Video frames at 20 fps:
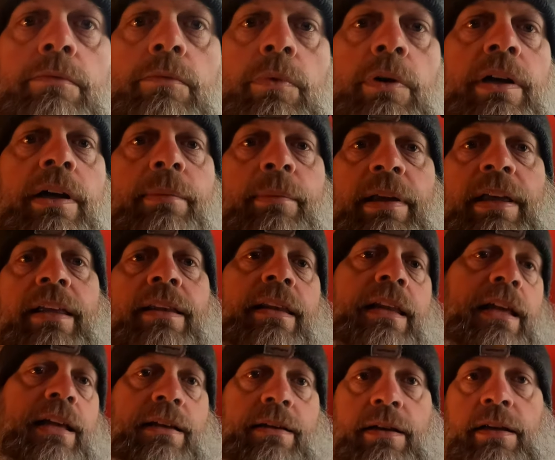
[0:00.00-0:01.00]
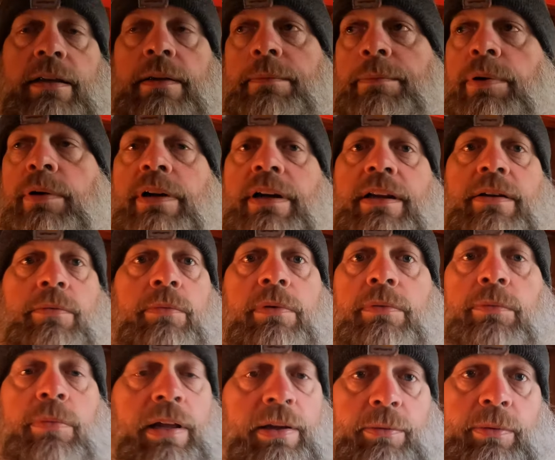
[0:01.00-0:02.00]
we're gonna be getting that put in,
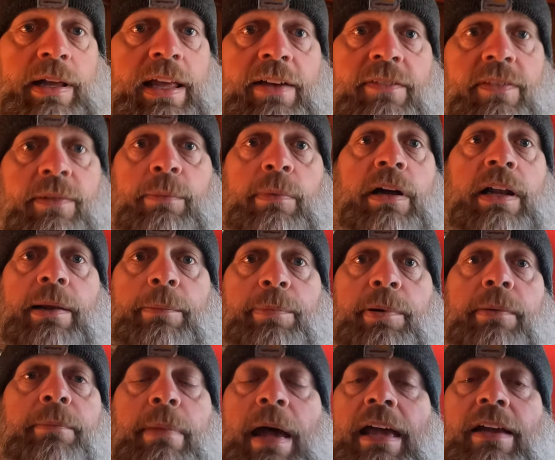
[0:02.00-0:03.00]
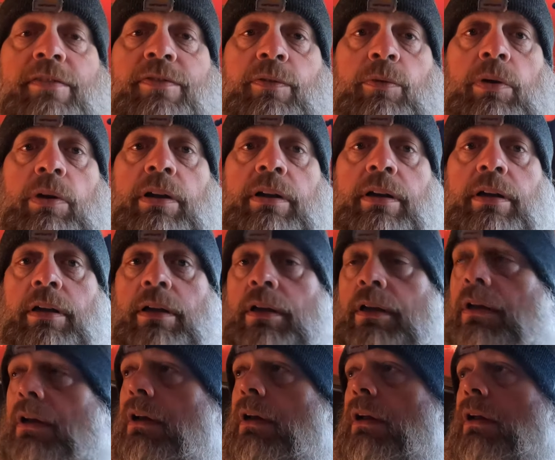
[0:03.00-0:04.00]
and we have the money put back for it.
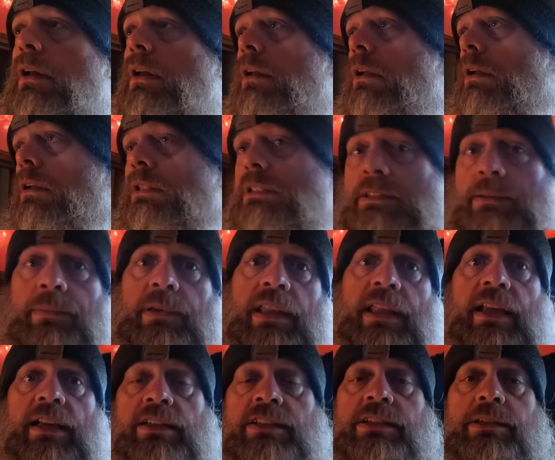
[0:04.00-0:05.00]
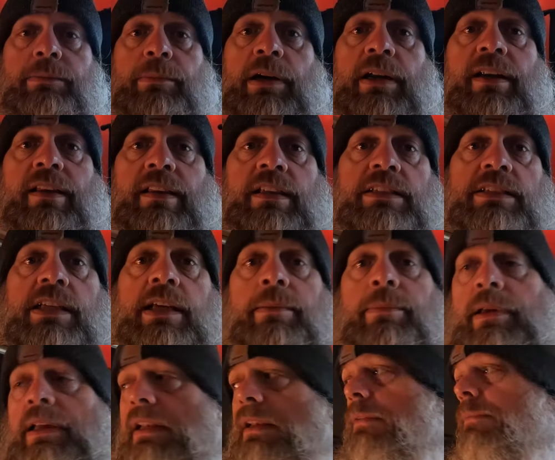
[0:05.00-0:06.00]
Some of the extra money that's
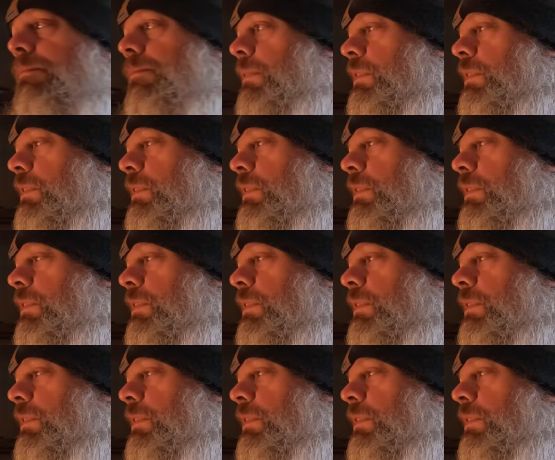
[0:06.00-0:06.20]
come in.